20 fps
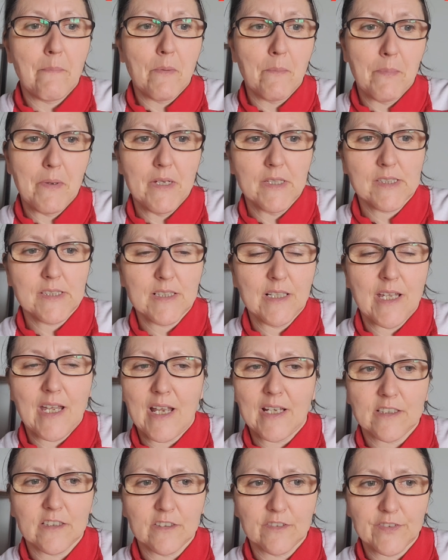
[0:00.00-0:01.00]
But personally,
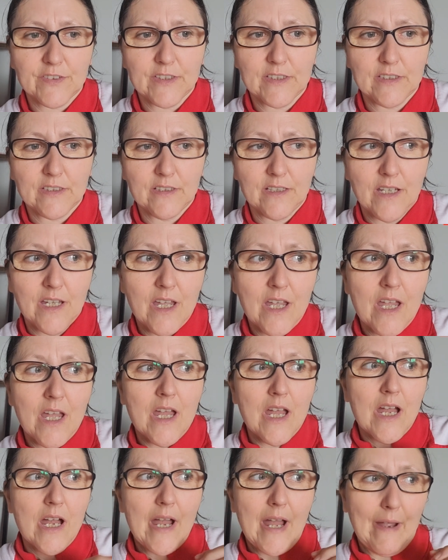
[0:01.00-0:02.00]
I don't think,
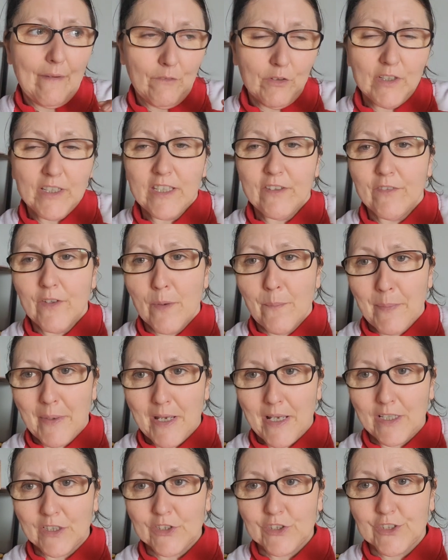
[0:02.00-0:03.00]
I'm going to give it a
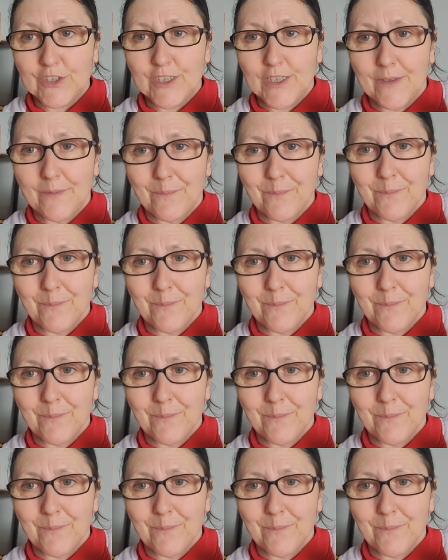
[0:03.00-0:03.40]
bash.